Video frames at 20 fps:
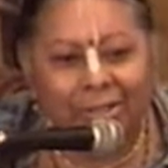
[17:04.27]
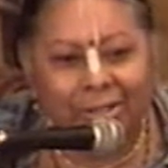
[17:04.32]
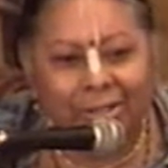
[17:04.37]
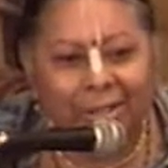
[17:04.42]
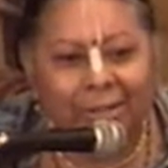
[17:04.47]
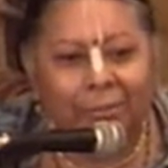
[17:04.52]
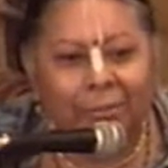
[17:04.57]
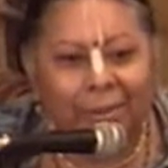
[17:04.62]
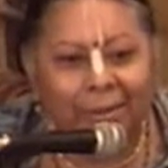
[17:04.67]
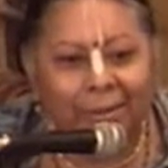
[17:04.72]

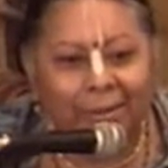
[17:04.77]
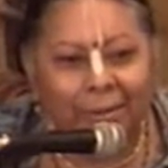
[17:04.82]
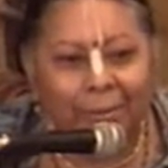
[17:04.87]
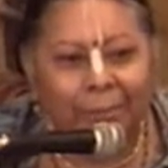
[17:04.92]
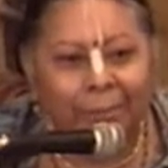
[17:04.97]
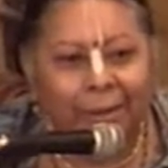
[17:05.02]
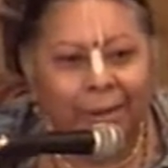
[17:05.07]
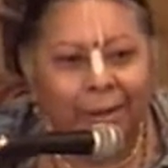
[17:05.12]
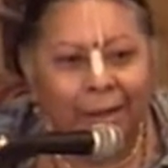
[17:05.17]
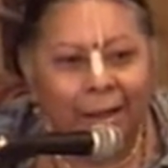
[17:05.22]
shared with
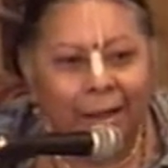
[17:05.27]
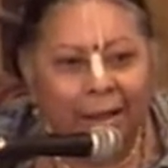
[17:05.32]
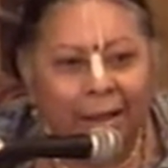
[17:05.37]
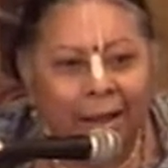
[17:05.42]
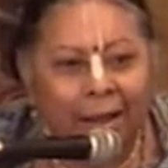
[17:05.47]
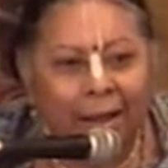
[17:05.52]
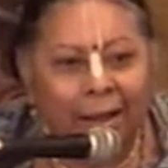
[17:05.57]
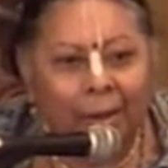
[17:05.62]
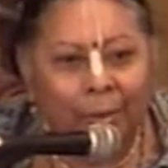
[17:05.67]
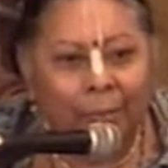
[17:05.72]
them.
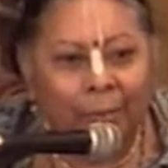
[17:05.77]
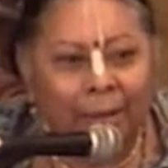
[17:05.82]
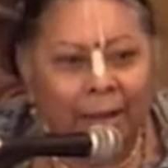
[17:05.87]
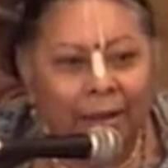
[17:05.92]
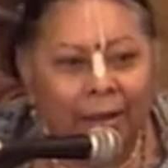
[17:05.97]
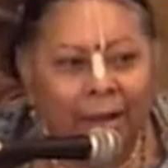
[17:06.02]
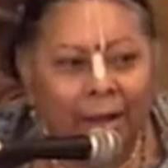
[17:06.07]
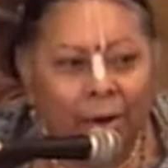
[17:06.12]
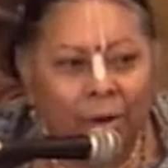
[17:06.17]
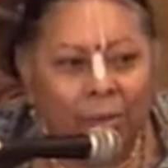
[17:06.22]

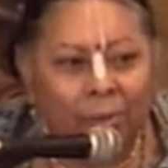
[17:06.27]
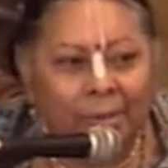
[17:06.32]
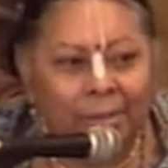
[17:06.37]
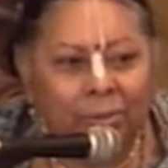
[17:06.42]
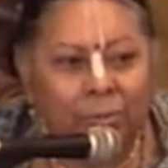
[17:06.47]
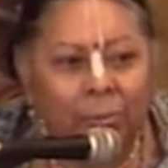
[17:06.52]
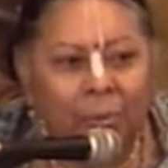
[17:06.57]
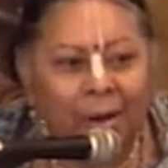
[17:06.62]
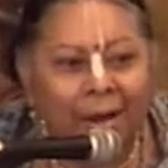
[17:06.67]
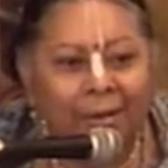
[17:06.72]
I always
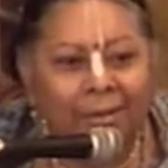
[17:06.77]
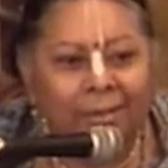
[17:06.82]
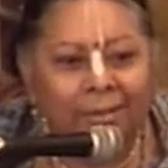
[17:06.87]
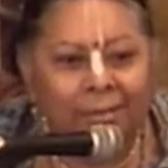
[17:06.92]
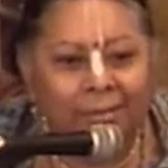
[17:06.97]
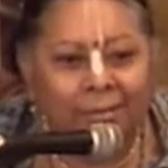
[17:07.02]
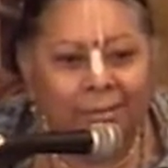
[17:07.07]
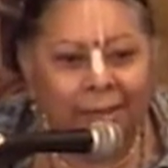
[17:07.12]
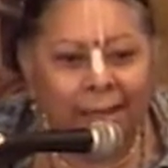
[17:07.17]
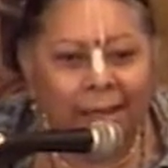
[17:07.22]
want
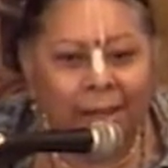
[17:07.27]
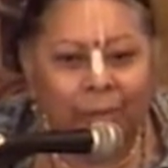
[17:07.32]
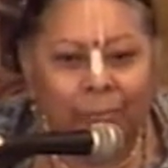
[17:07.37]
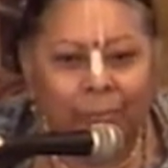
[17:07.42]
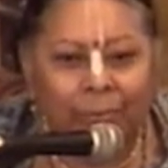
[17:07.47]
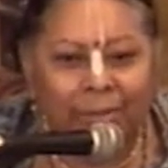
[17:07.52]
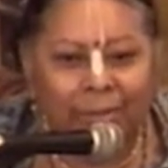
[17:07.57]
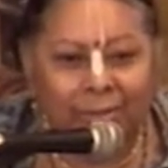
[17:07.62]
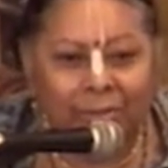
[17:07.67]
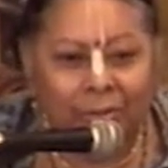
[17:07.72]
to help
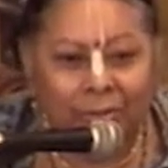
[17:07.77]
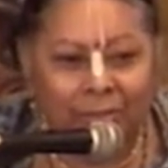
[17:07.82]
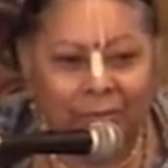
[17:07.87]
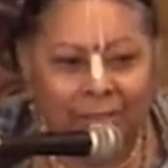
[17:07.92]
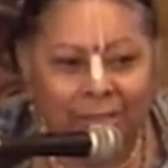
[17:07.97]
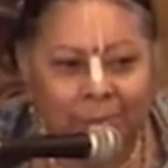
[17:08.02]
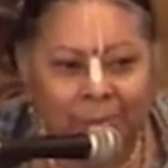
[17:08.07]
with the service,